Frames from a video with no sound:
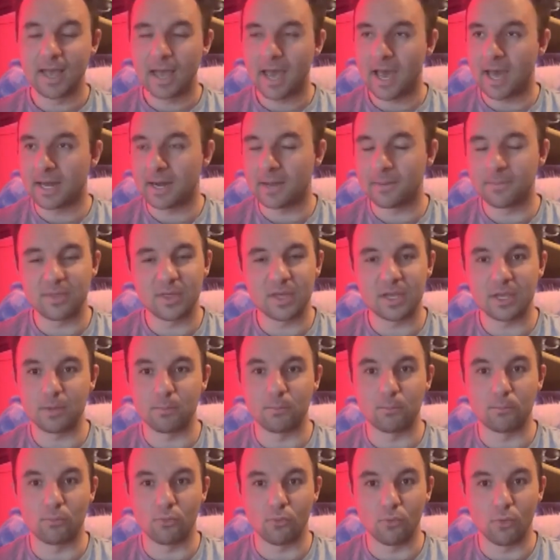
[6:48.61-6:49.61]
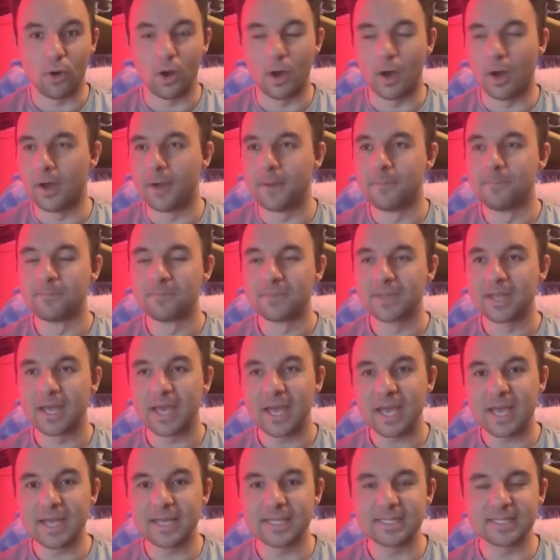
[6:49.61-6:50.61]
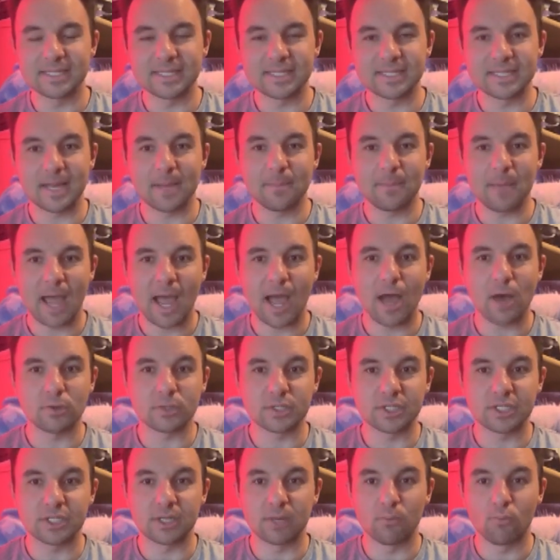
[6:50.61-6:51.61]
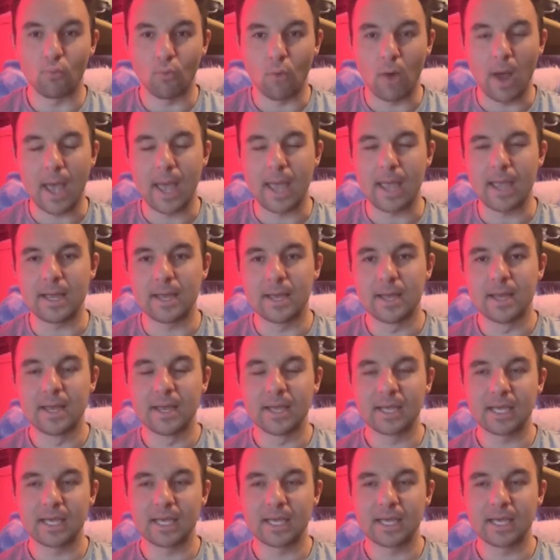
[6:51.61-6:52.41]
And I'm thinking, bruh is somehow, some way,